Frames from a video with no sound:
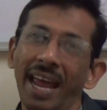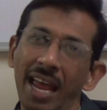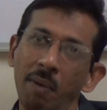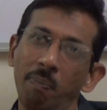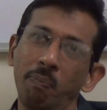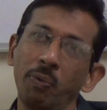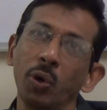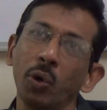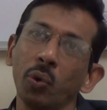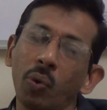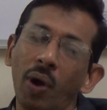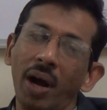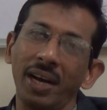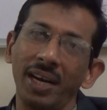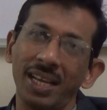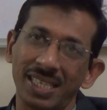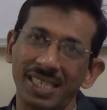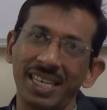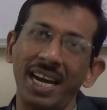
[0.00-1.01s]
help you to
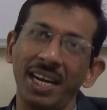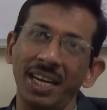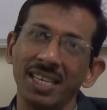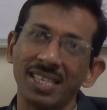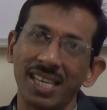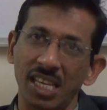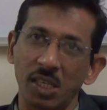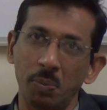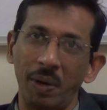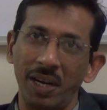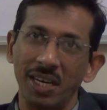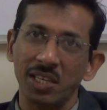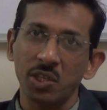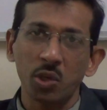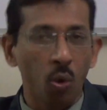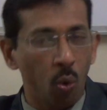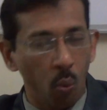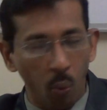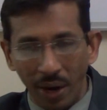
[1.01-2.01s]
understand this aspect.
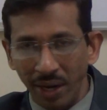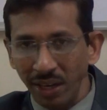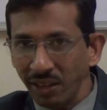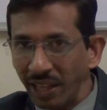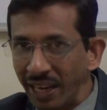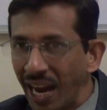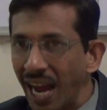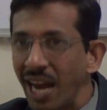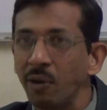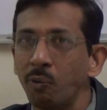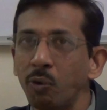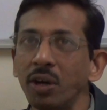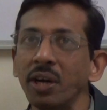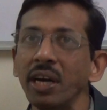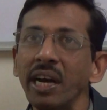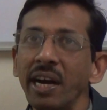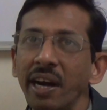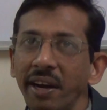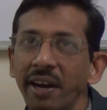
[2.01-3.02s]
So one thing I would
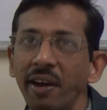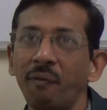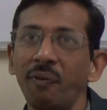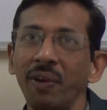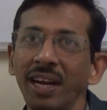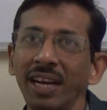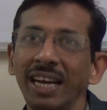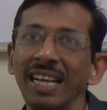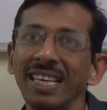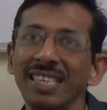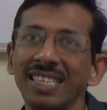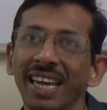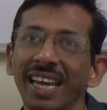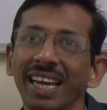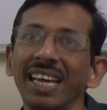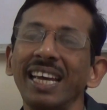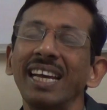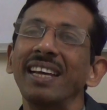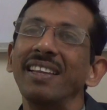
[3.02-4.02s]
definitely say,
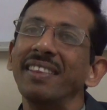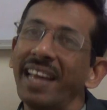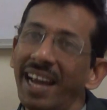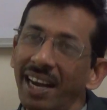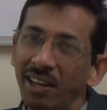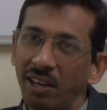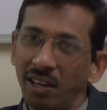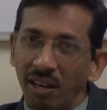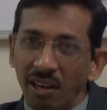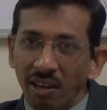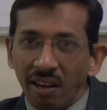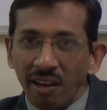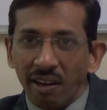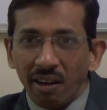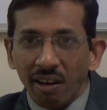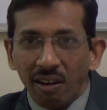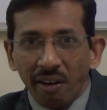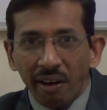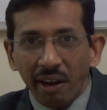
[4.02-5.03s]
that
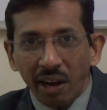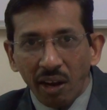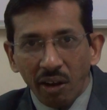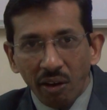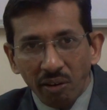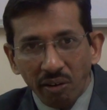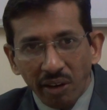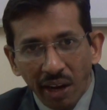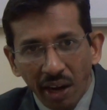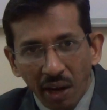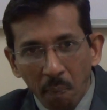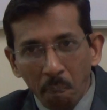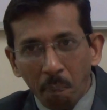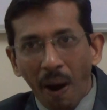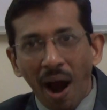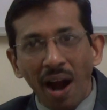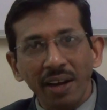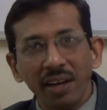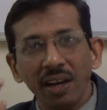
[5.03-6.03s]

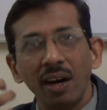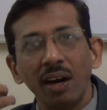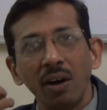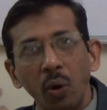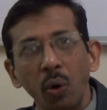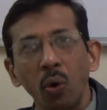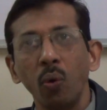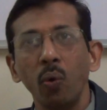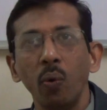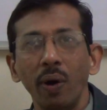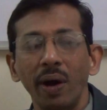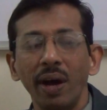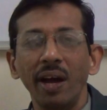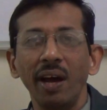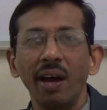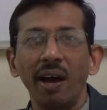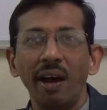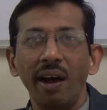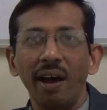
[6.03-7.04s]
impart a guru
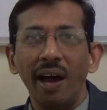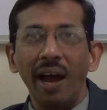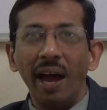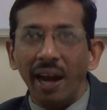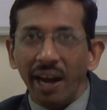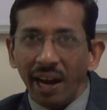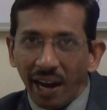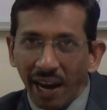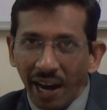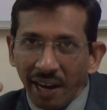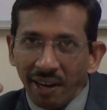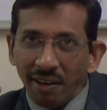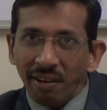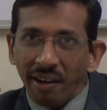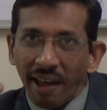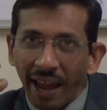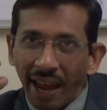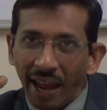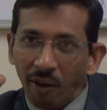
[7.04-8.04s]
and
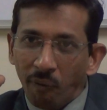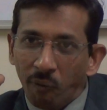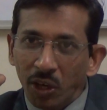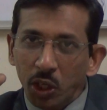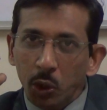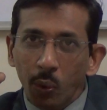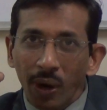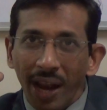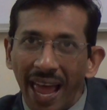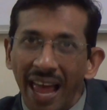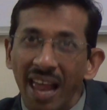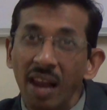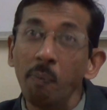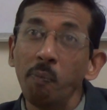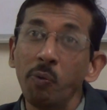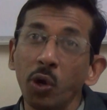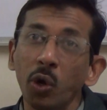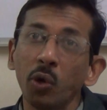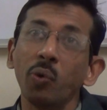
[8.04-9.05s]
which will
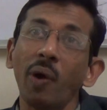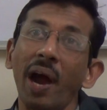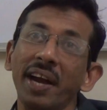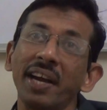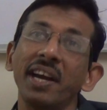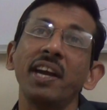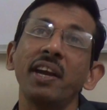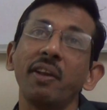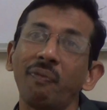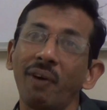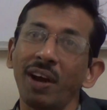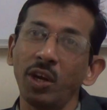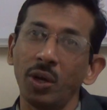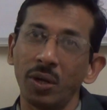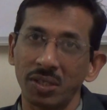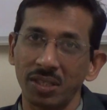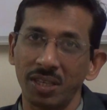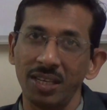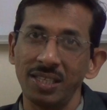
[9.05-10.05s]
help you to identify
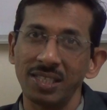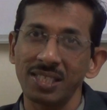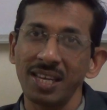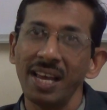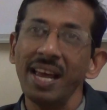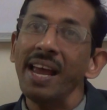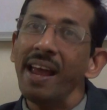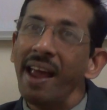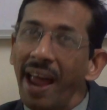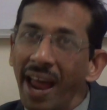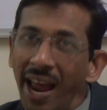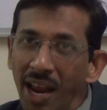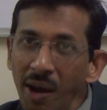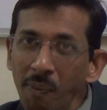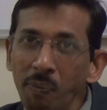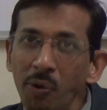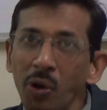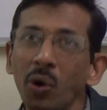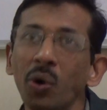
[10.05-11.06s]
your skills,
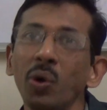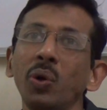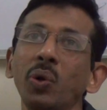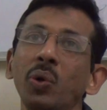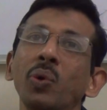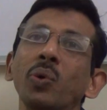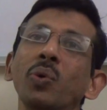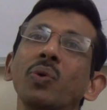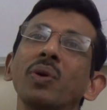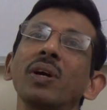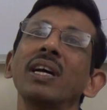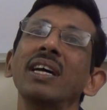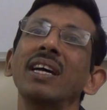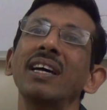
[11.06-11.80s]
help you to